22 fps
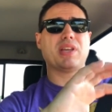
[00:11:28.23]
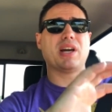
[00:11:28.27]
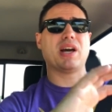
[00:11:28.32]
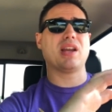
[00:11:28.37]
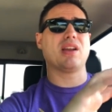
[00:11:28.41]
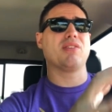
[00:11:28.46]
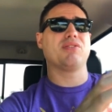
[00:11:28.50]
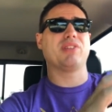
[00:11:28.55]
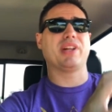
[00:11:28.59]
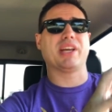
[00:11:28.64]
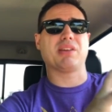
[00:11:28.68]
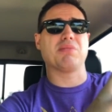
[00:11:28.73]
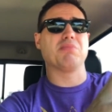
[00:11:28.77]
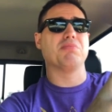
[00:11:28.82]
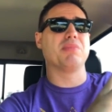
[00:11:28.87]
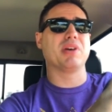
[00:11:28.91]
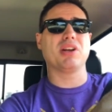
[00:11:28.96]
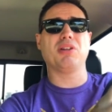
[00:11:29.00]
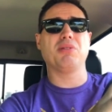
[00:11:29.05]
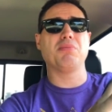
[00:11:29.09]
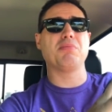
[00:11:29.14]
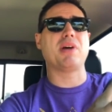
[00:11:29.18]
kind of like
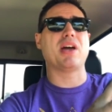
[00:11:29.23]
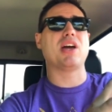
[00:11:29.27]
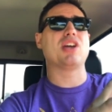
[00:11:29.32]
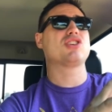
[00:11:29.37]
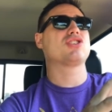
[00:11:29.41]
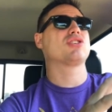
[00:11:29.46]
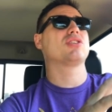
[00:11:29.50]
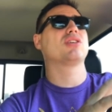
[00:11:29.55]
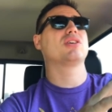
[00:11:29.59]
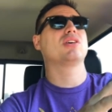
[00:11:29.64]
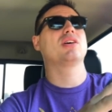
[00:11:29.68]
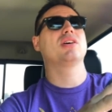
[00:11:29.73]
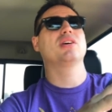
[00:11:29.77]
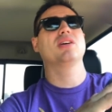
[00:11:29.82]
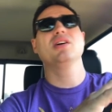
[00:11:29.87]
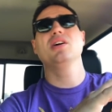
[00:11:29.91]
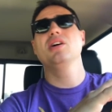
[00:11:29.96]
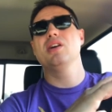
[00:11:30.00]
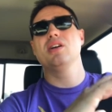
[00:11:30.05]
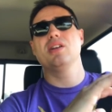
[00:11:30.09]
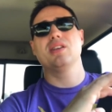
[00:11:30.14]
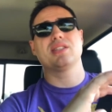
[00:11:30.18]
middle measure,
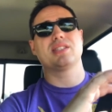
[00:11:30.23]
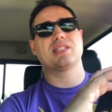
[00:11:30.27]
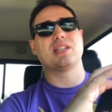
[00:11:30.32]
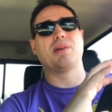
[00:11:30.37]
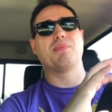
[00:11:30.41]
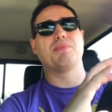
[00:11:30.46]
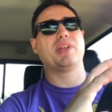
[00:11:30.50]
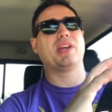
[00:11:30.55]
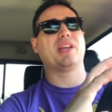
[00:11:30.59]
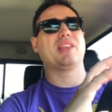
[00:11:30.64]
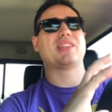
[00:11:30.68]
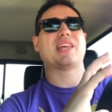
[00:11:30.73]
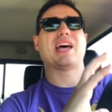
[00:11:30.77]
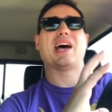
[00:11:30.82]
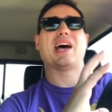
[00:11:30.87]
something